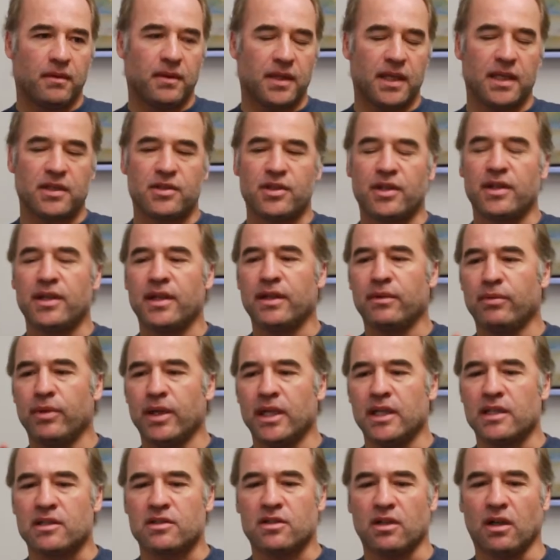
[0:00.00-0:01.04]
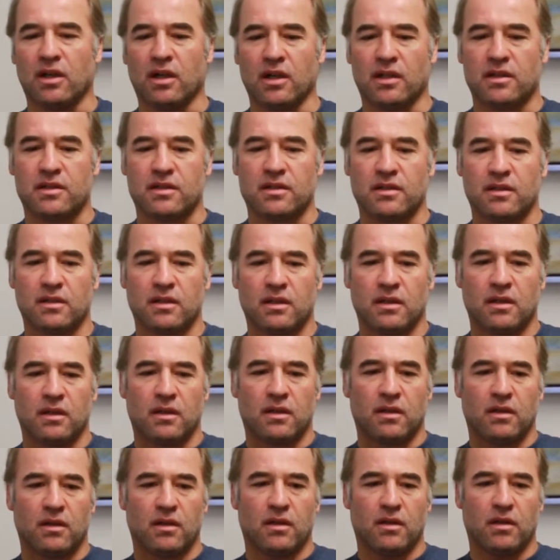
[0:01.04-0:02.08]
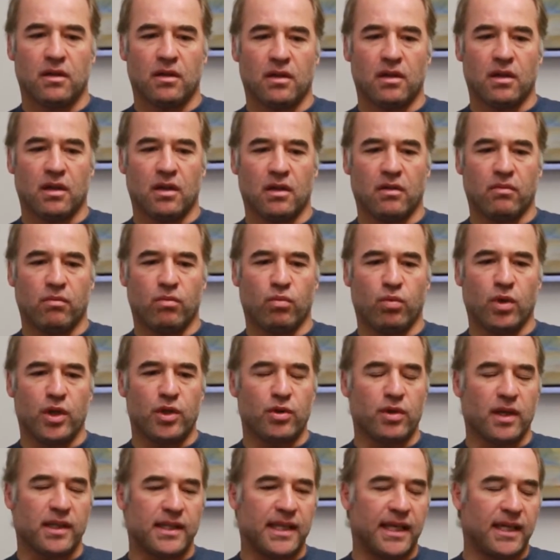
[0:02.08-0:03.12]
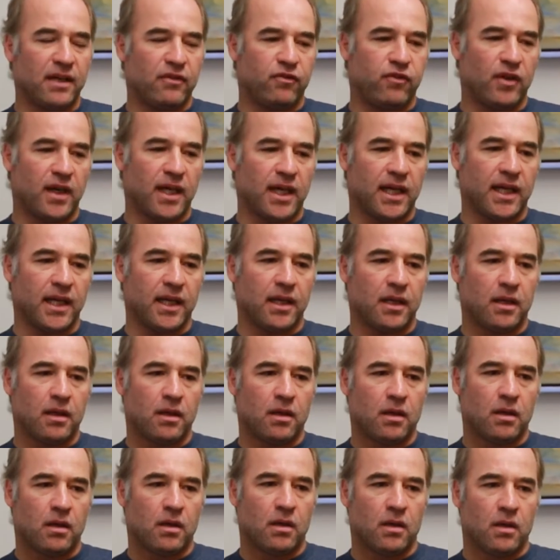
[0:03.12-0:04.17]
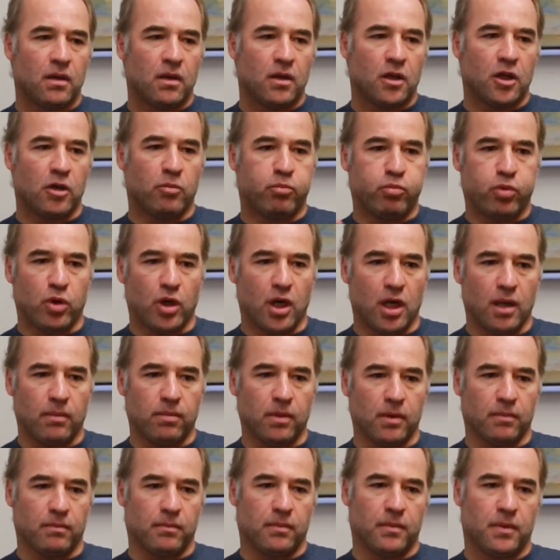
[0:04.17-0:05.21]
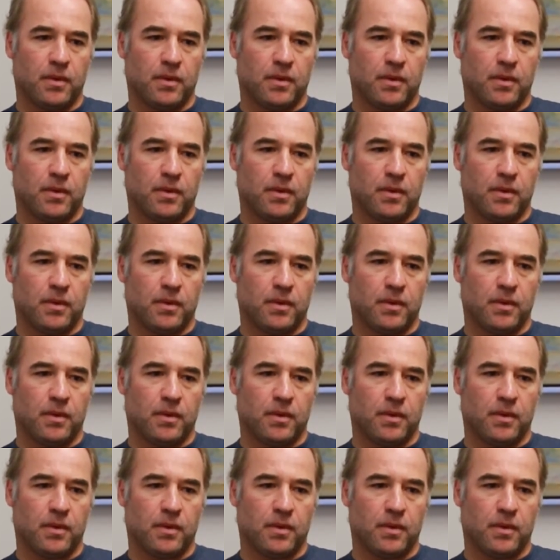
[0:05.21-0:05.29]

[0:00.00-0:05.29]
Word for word: The engineering really starts uh, when you identify a problem,